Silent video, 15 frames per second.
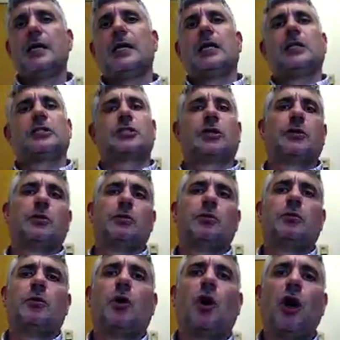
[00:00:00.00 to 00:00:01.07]

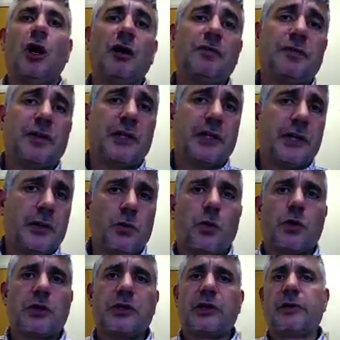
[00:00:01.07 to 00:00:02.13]
So often in
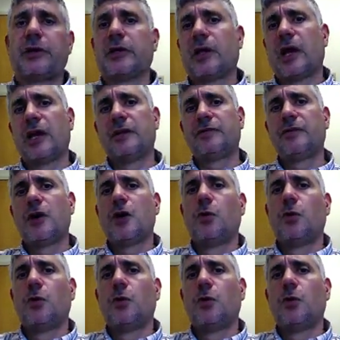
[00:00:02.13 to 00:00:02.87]
ordinary life,